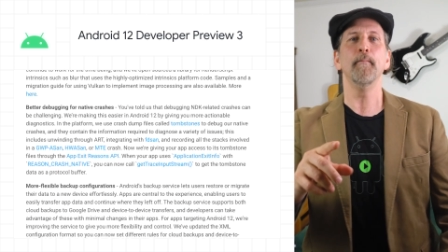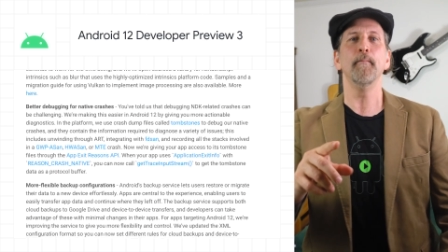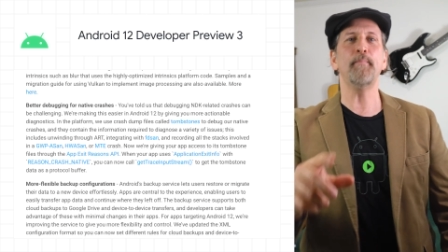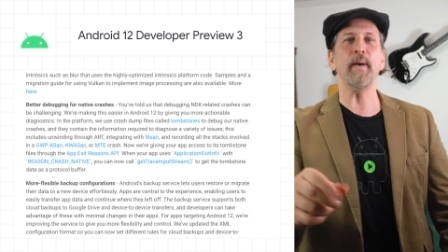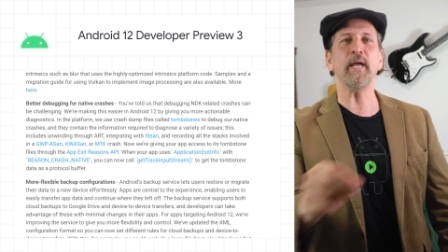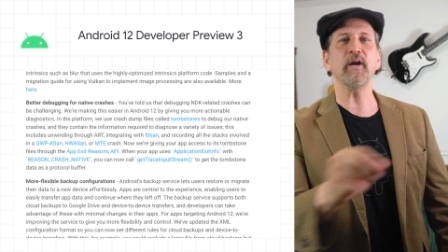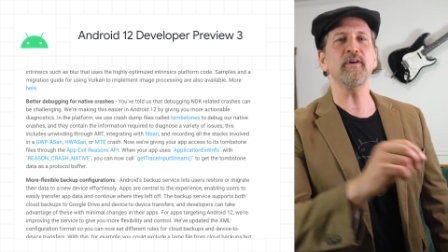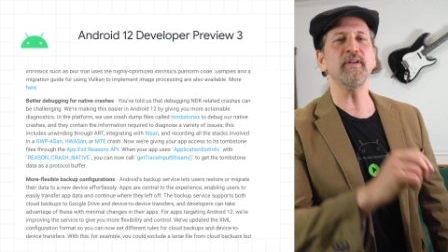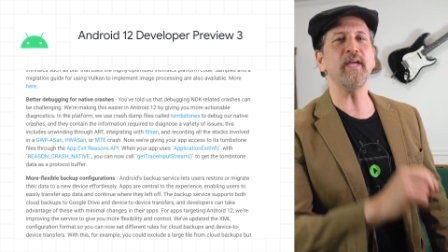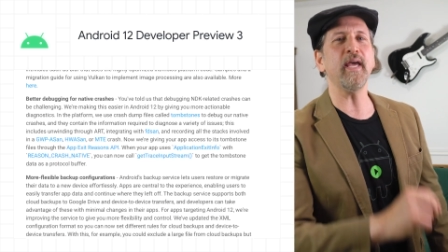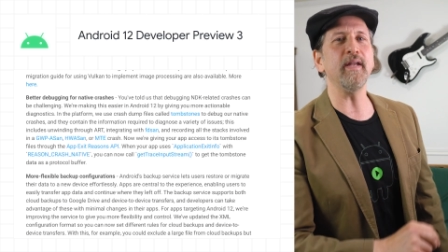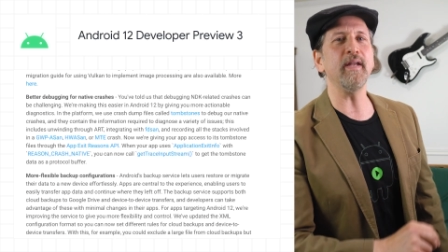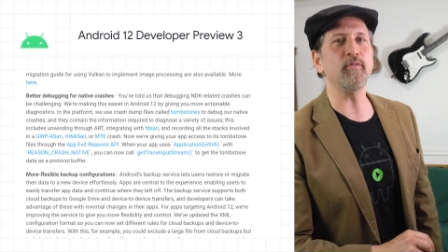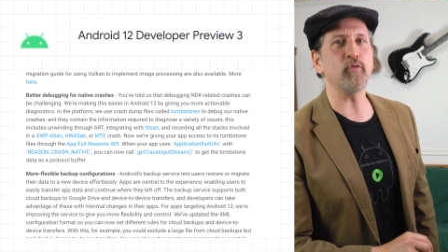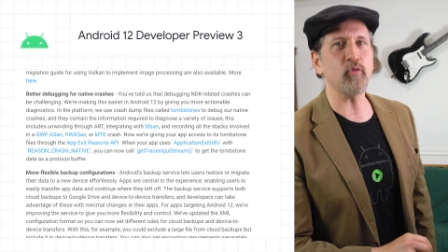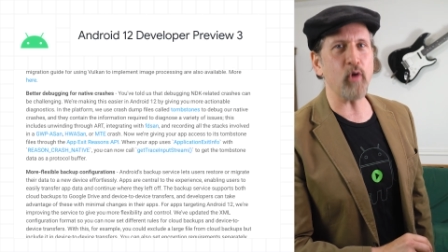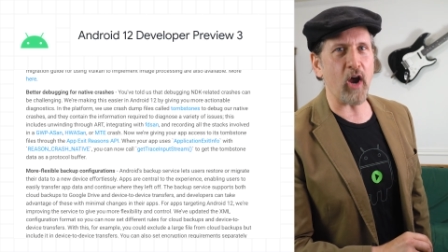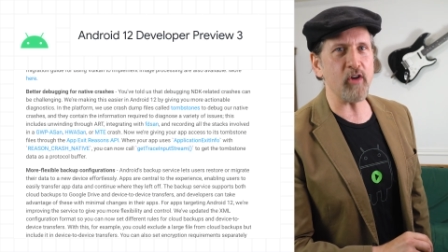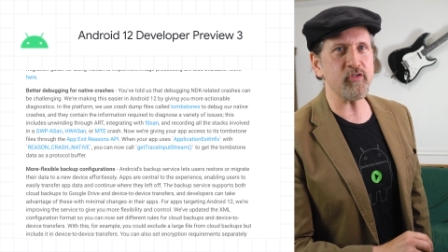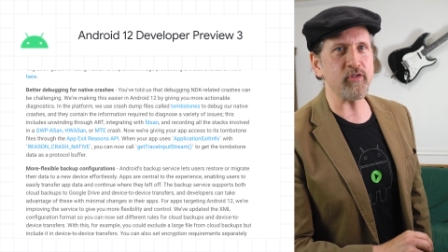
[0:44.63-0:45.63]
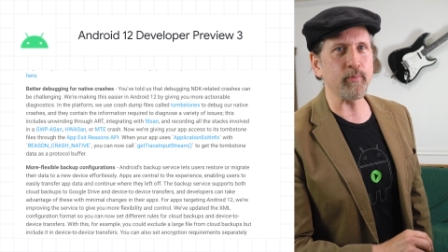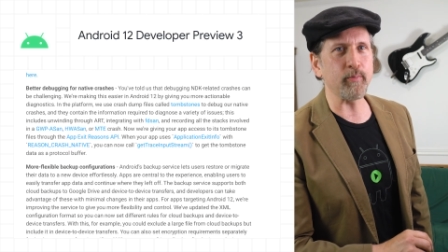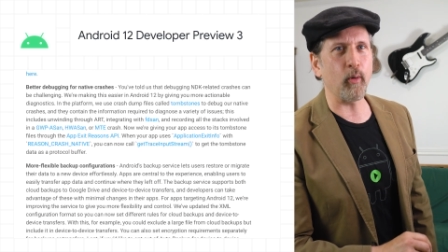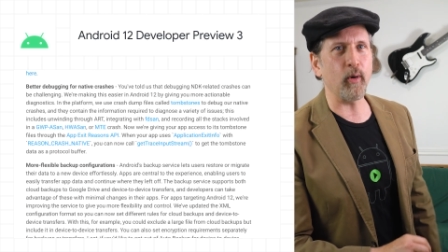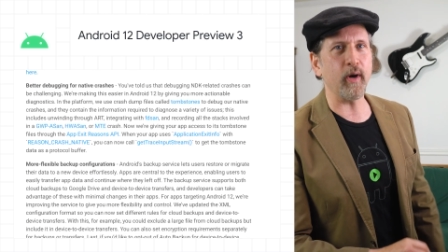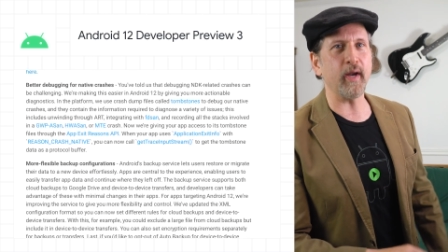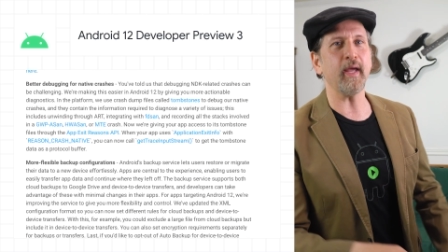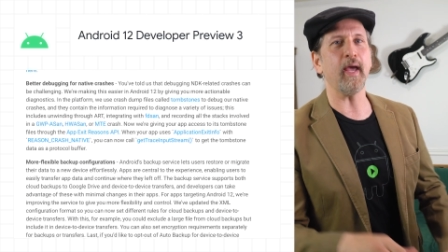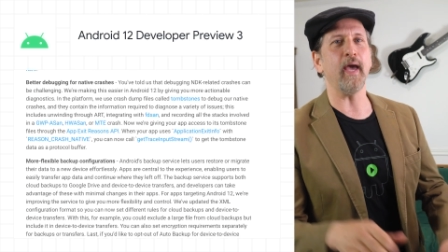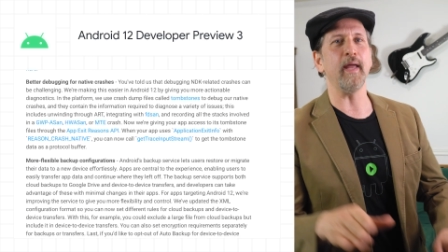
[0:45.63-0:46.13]
better native crash
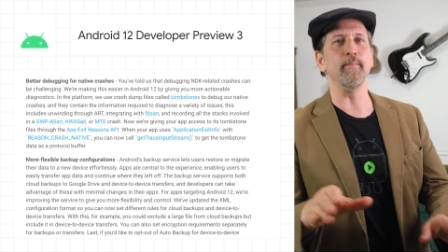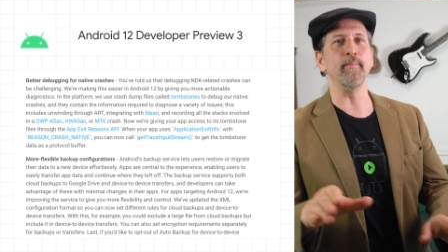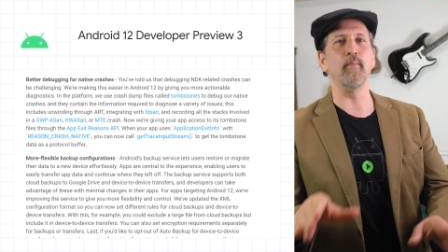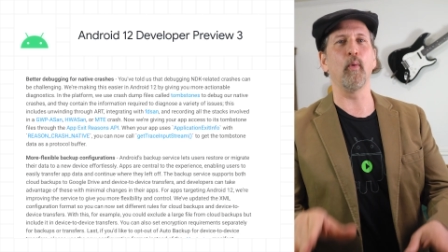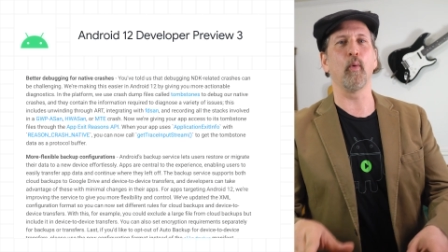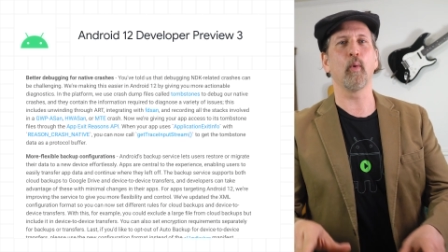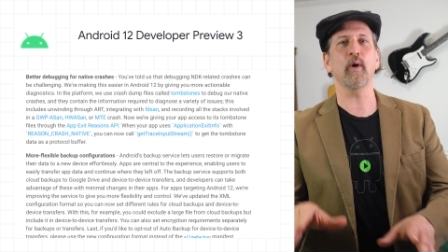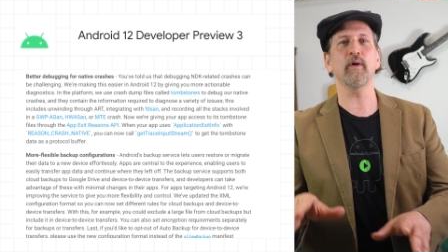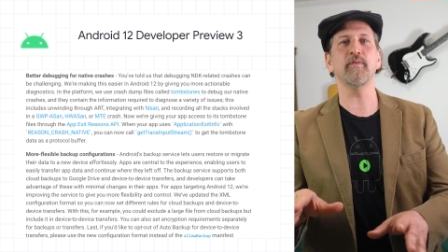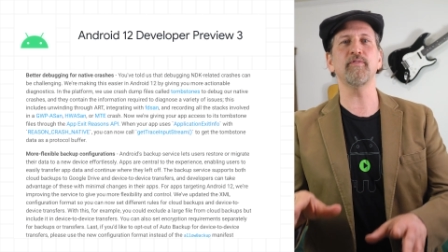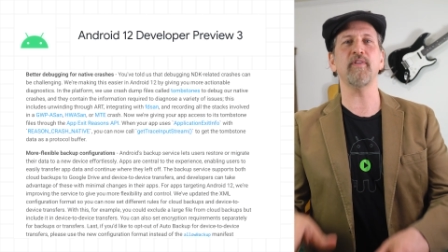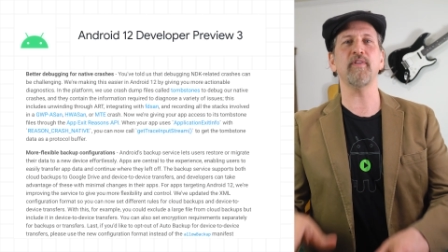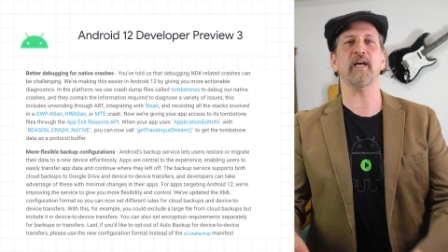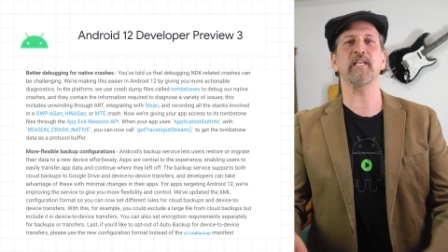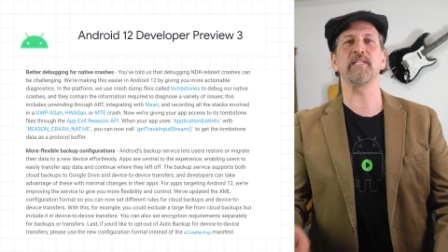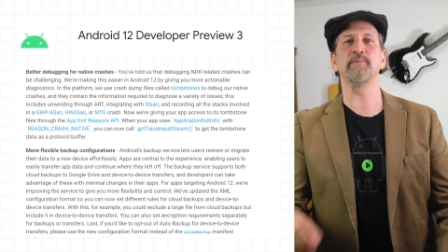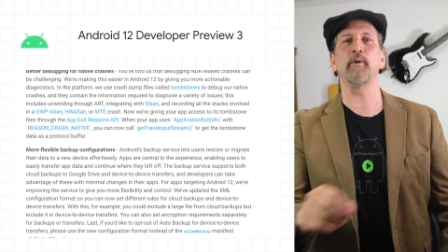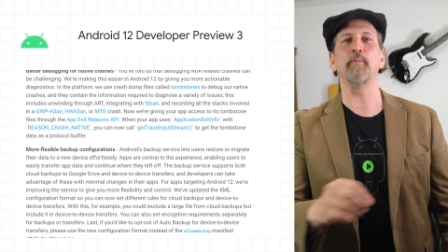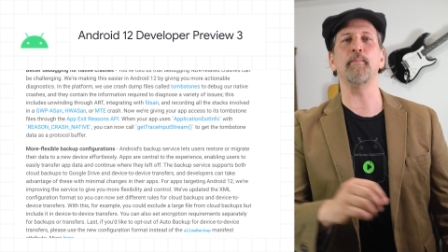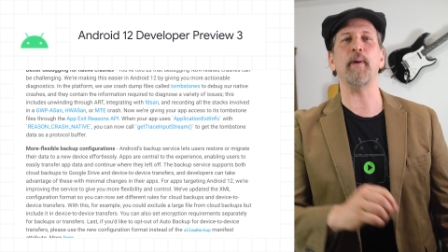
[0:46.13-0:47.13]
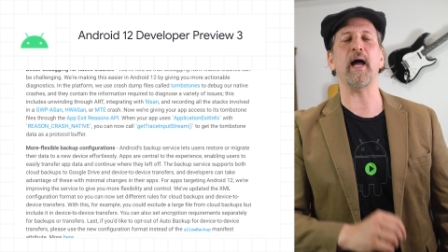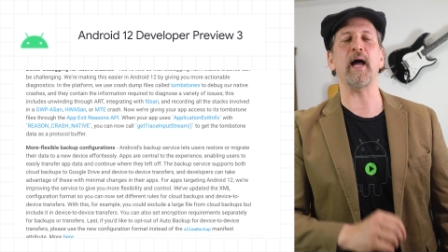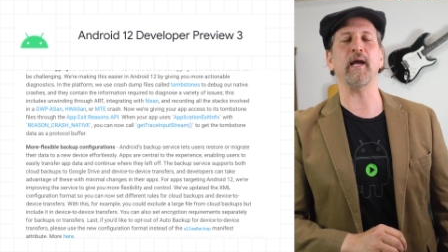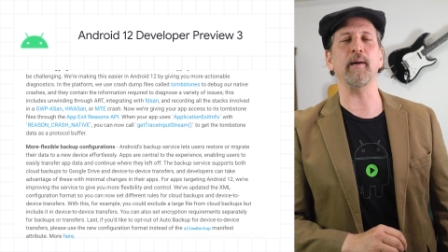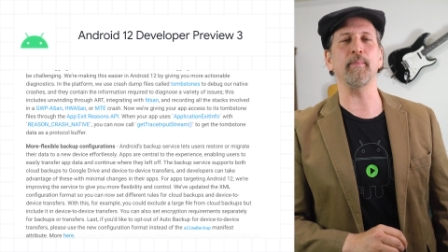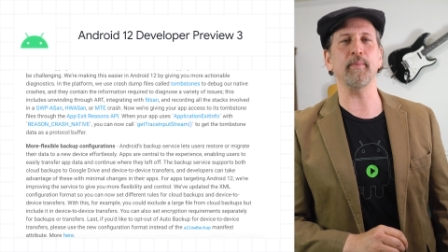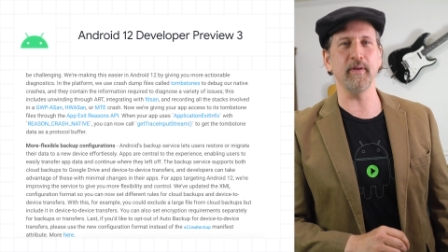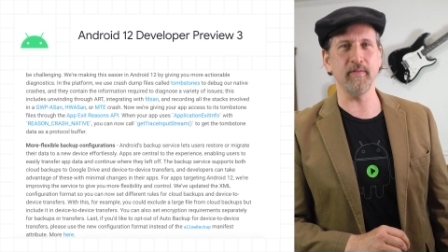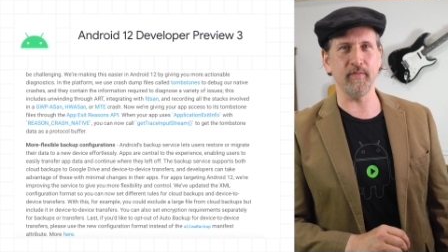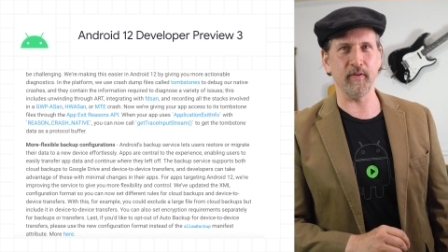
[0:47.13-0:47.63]
reporting, and more flexible
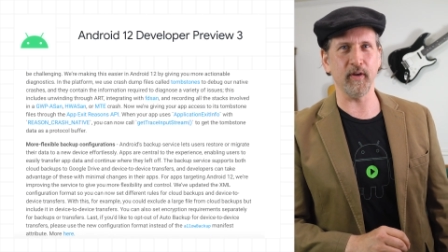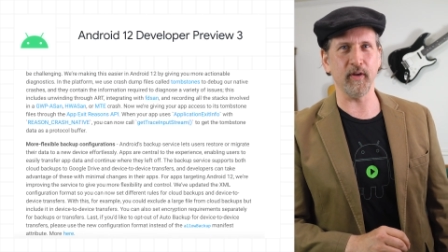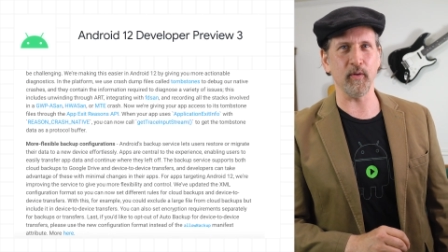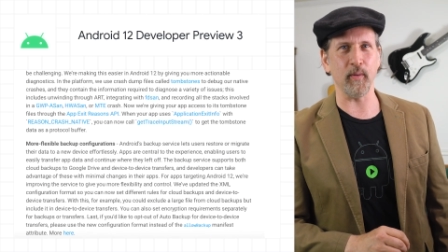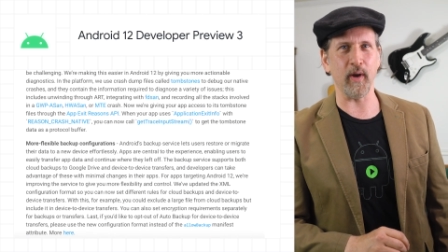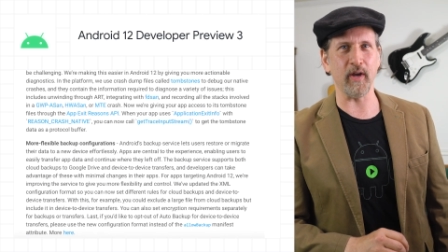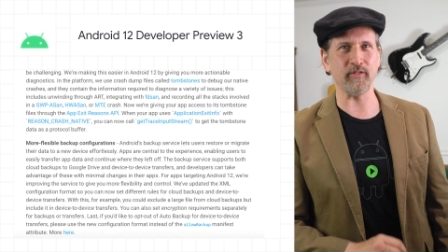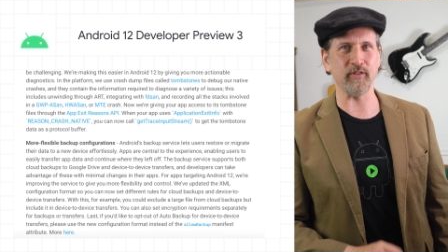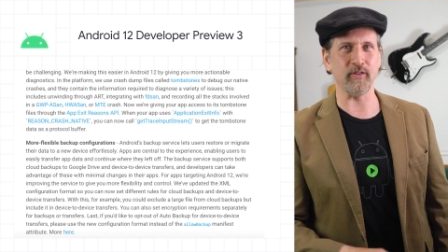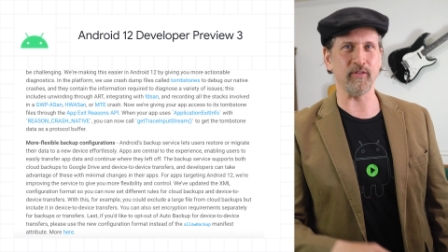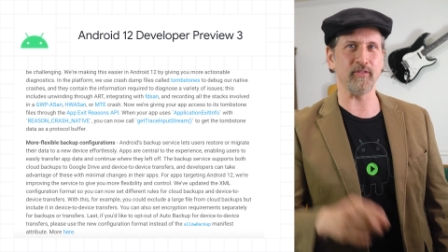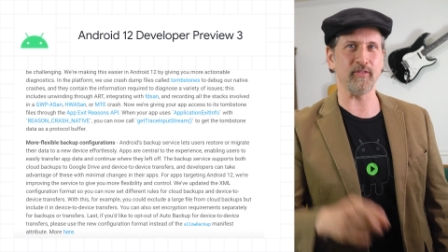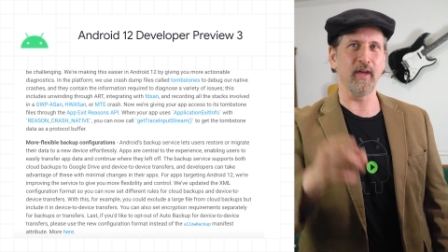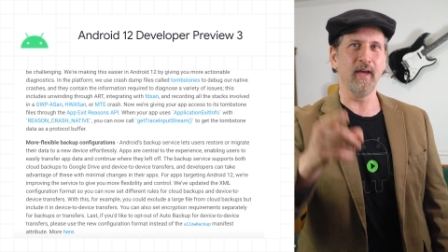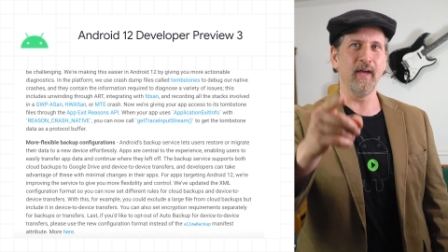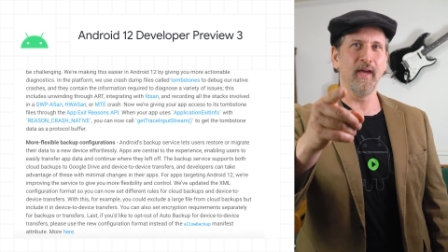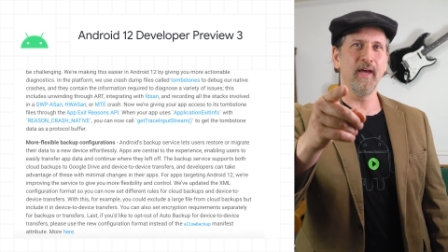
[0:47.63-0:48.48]
backup configurations.